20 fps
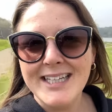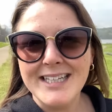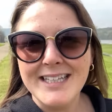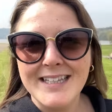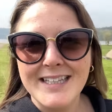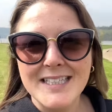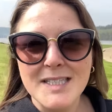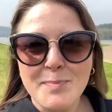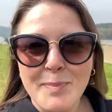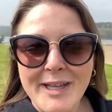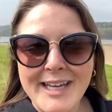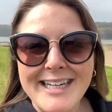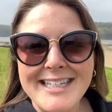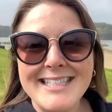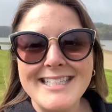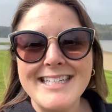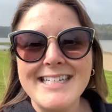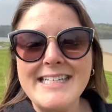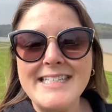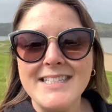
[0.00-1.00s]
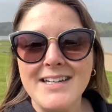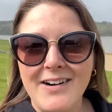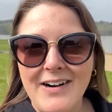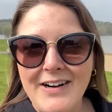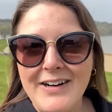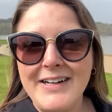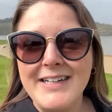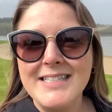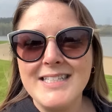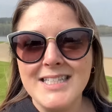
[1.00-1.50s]
this place is
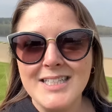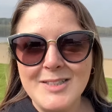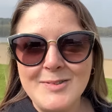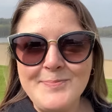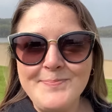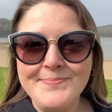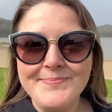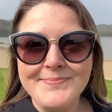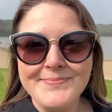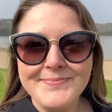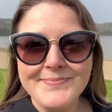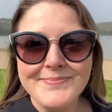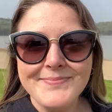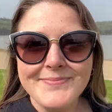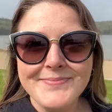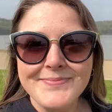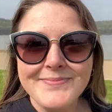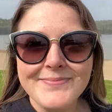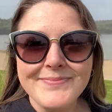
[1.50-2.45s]
awesome.